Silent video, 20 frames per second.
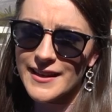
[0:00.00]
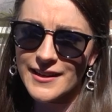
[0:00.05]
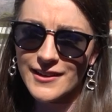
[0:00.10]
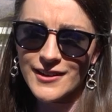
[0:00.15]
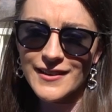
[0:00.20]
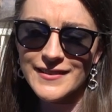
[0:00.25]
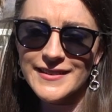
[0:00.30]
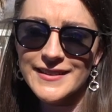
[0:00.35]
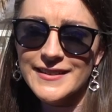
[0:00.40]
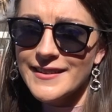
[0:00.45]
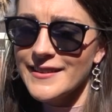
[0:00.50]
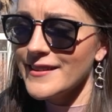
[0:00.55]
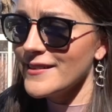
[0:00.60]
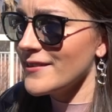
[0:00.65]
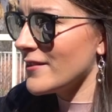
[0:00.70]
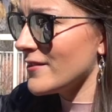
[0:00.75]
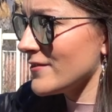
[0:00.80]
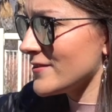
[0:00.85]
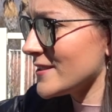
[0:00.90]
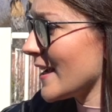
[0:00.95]
that are on the
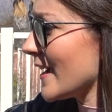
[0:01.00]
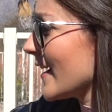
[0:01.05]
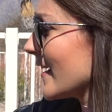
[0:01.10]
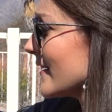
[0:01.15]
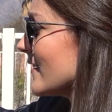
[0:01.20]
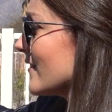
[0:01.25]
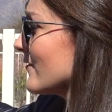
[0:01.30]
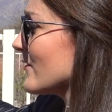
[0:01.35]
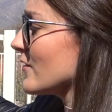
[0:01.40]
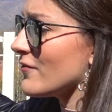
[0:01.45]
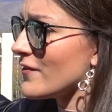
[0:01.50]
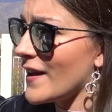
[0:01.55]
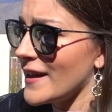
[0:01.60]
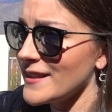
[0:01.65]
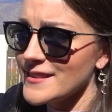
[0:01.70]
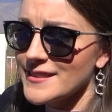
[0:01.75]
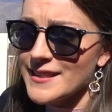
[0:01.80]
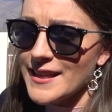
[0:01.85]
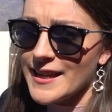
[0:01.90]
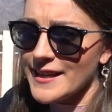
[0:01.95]
side of the
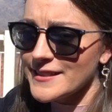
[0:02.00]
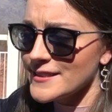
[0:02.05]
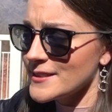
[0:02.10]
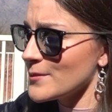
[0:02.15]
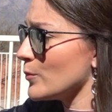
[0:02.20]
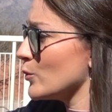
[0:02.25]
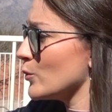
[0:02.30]
fence that has the